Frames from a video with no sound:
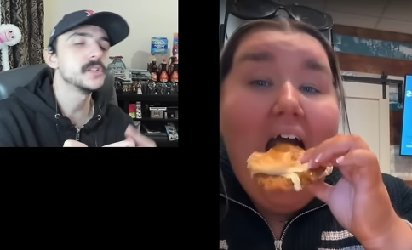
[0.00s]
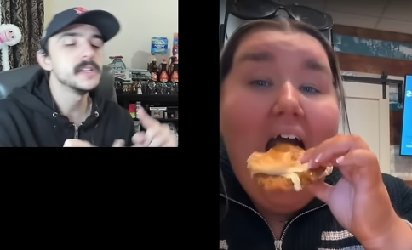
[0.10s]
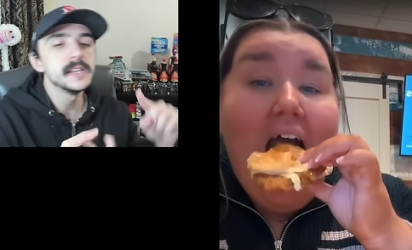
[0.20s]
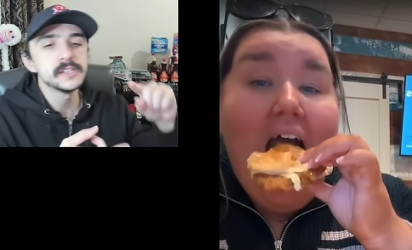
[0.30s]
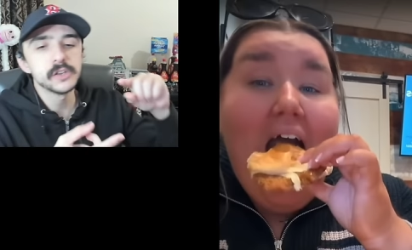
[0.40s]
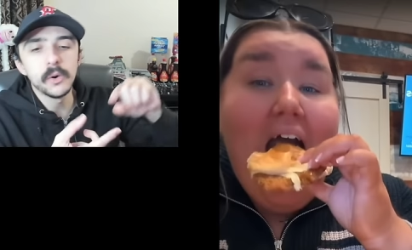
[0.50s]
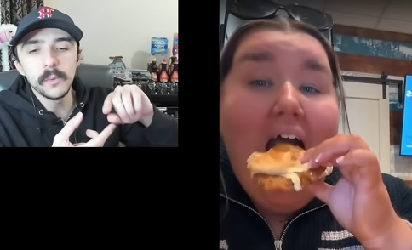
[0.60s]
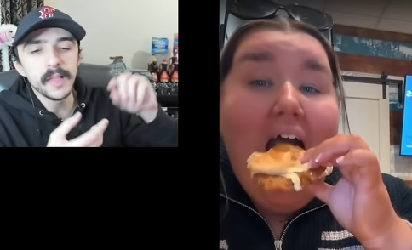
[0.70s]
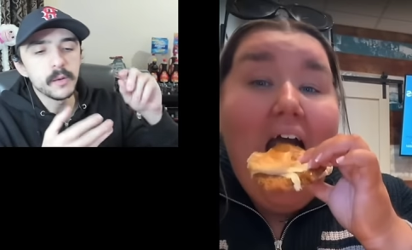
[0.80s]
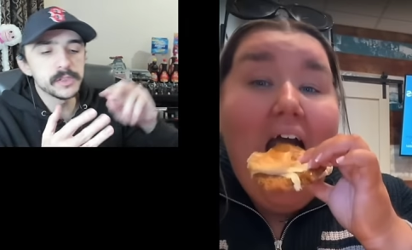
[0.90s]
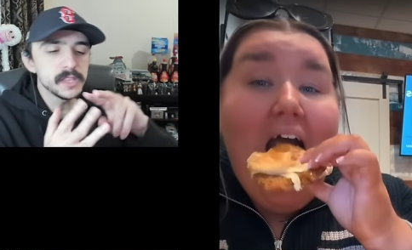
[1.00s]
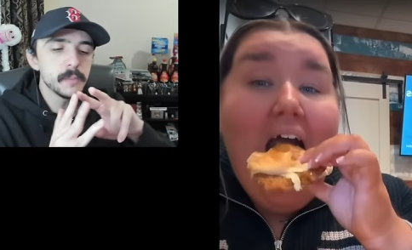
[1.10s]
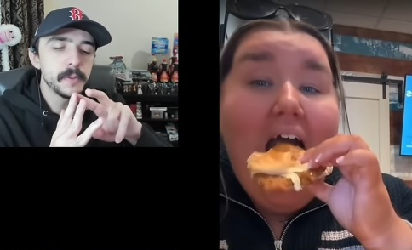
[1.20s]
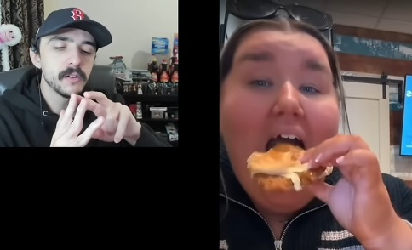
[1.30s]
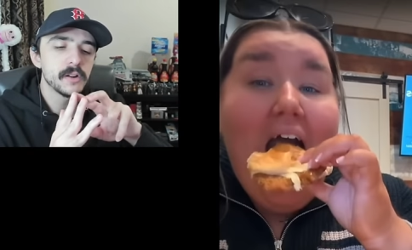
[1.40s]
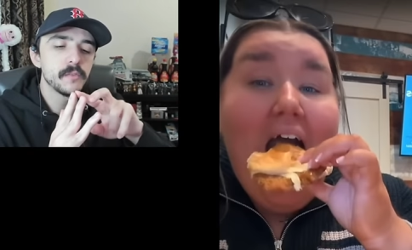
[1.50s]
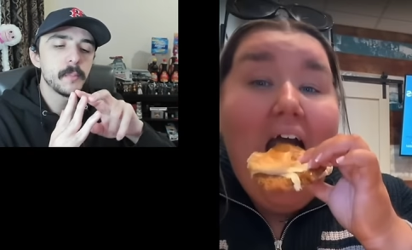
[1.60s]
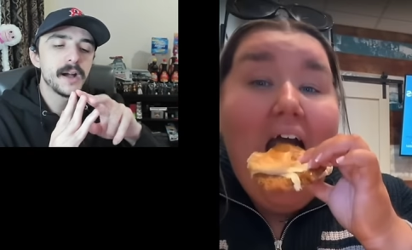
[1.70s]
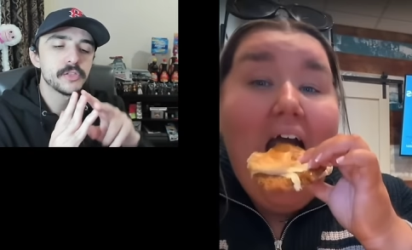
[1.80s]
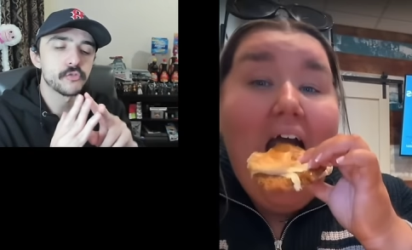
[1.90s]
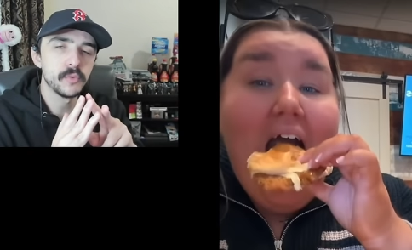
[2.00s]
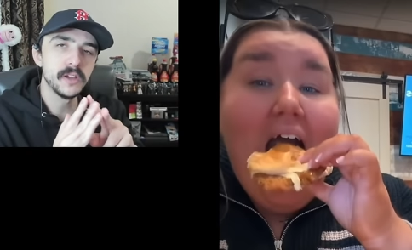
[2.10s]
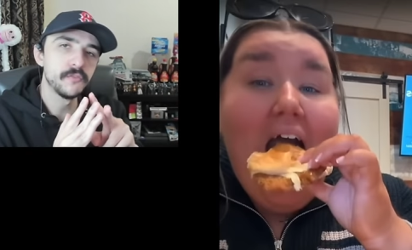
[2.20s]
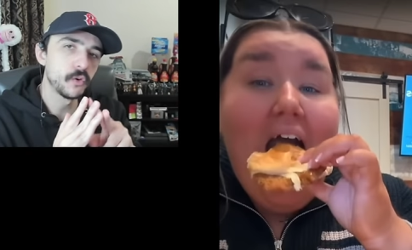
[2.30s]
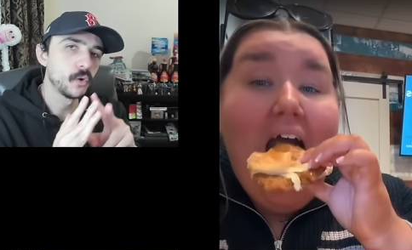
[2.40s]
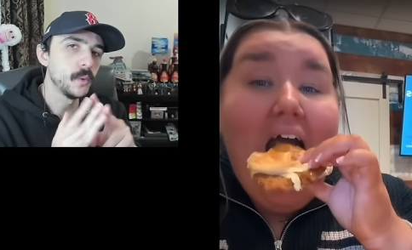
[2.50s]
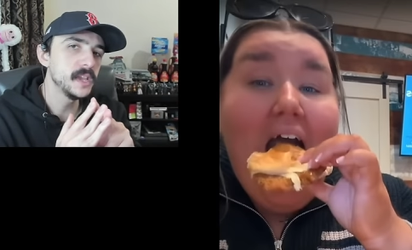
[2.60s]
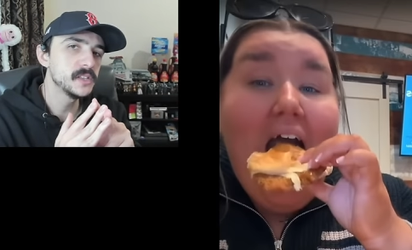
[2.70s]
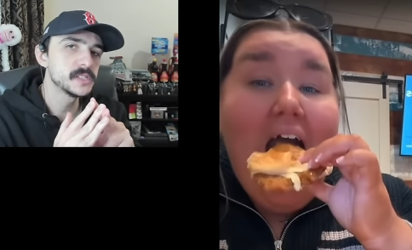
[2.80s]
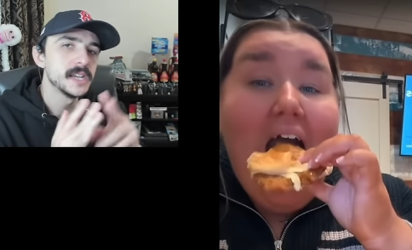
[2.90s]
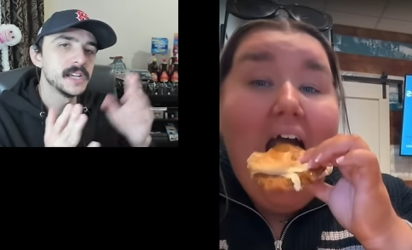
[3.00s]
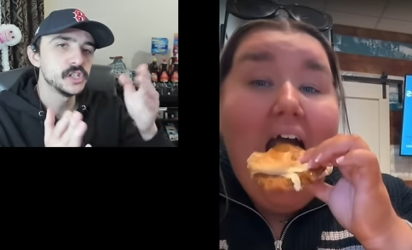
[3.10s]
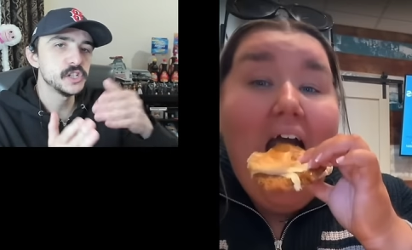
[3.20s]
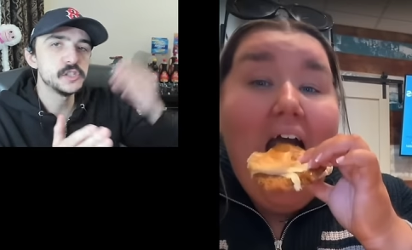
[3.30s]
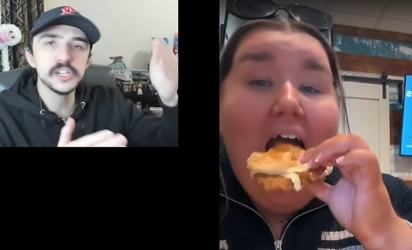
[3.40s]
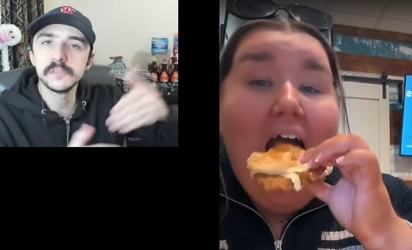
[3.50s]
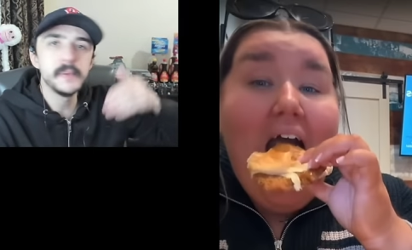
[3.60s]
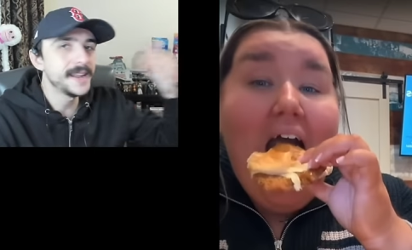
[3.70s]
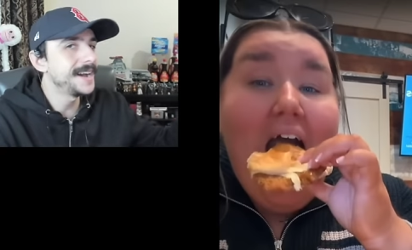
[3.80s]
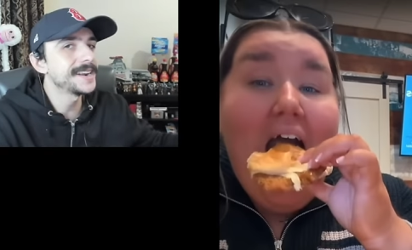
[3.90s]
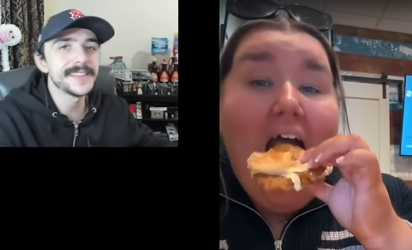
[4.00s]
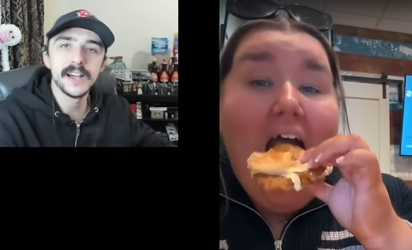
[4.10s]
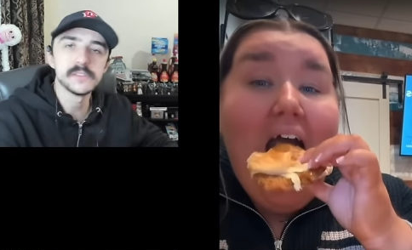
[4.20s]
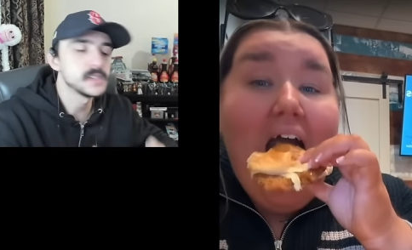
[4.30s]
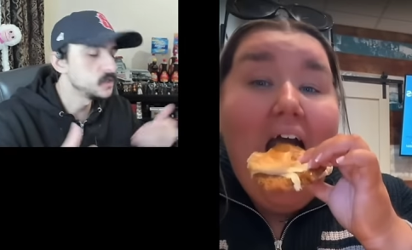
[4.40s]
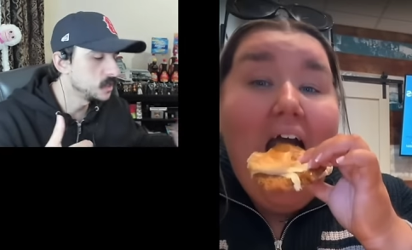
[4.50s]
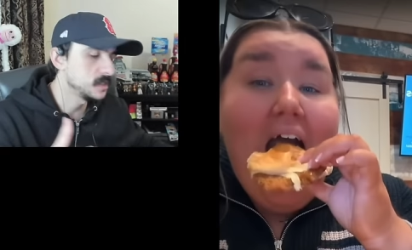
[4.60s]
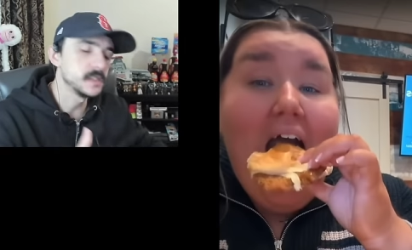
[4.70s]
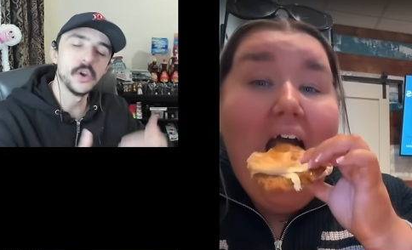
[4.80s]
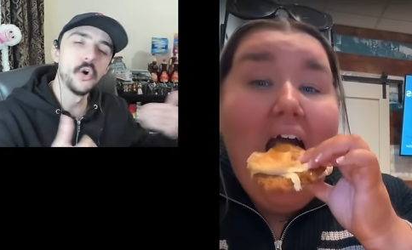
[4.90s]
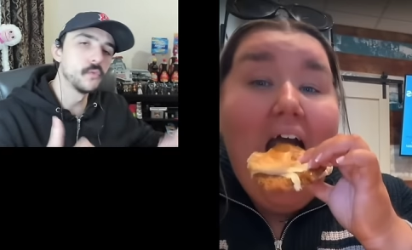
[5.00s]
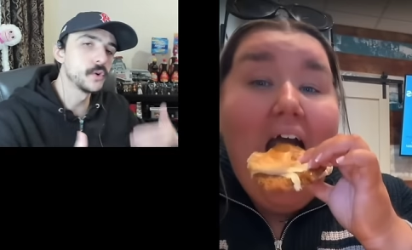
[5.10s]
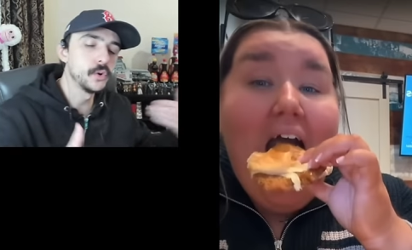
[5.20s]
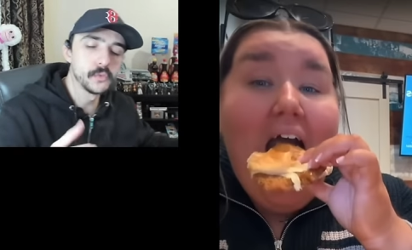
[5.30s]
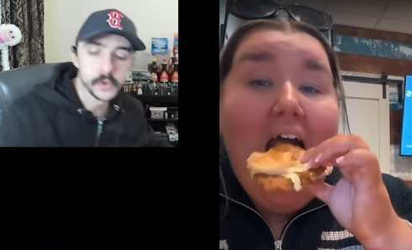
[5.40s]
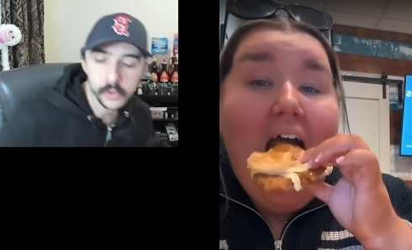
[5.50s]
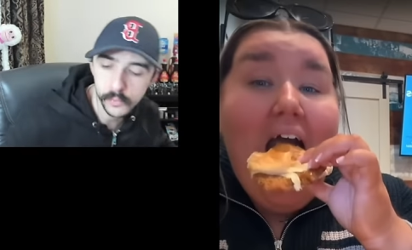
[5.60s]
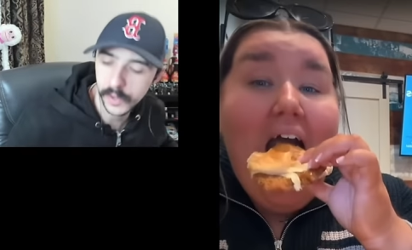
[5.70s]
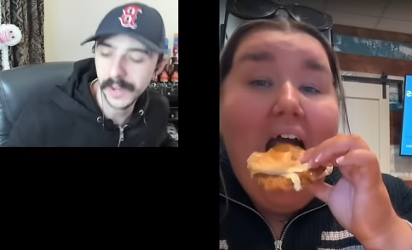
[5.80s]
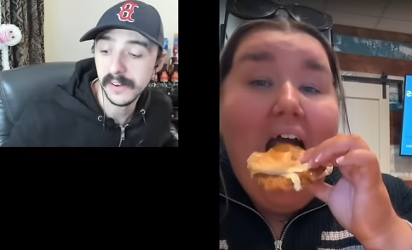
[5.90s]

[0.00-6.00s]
Speaker 1: so like within the period of about three or four weeks she's just been out of the house consistently over and over and over again